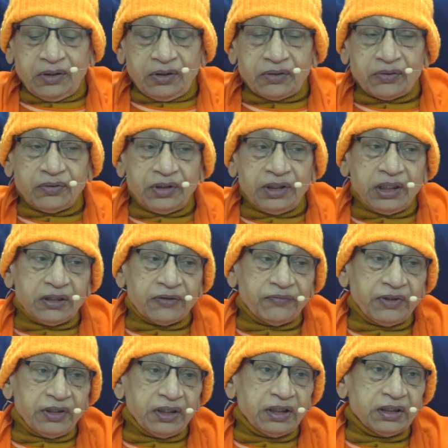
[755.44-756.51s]
So this
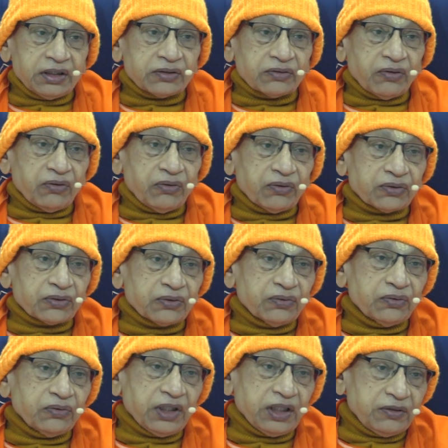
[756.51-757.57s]
way, this
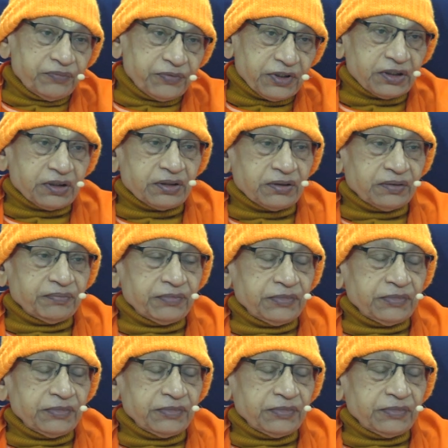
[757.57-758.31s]
also helps us,